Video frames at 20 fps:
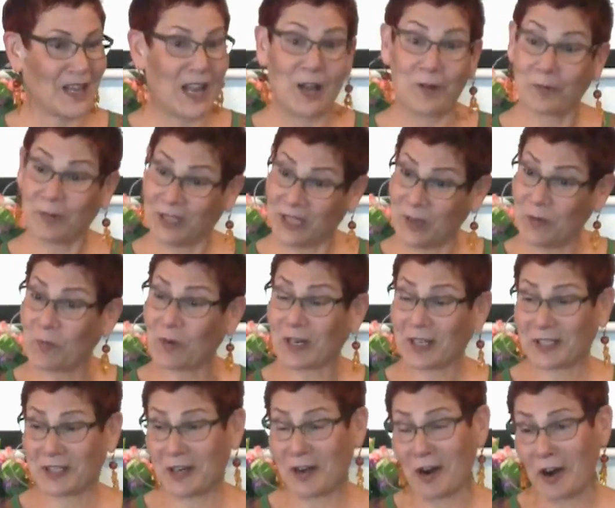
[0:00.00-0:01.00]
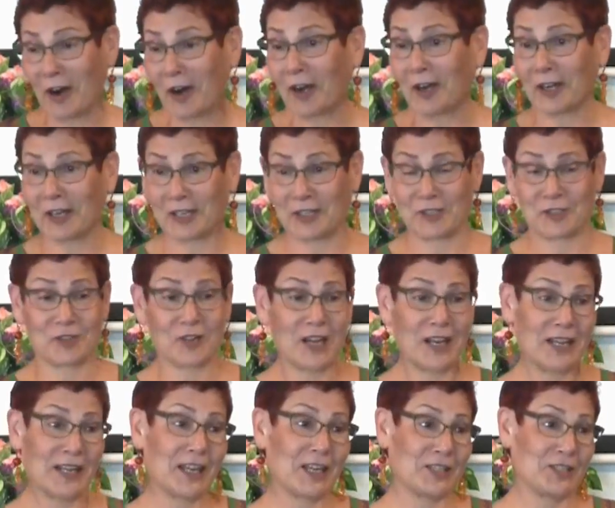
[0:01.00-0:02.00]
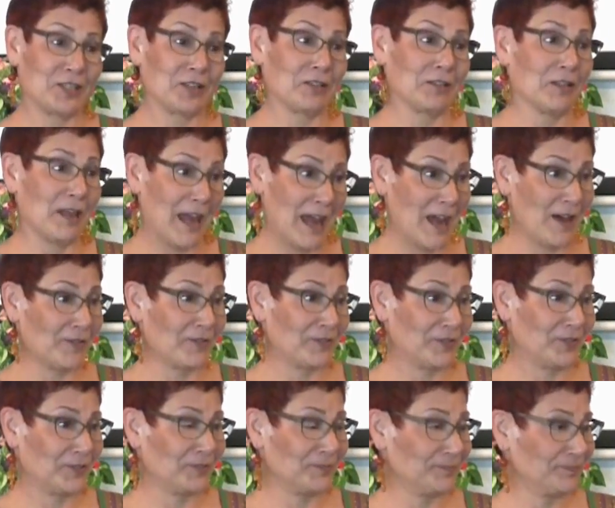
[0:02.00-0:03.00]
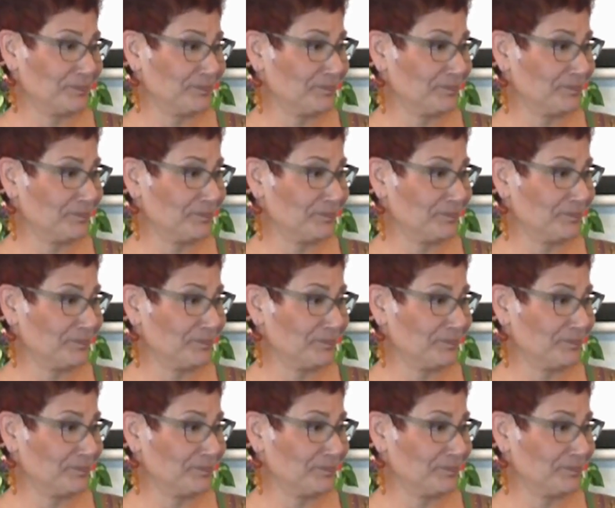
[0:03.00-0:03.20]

I really worked hard at trying to get you to laugh.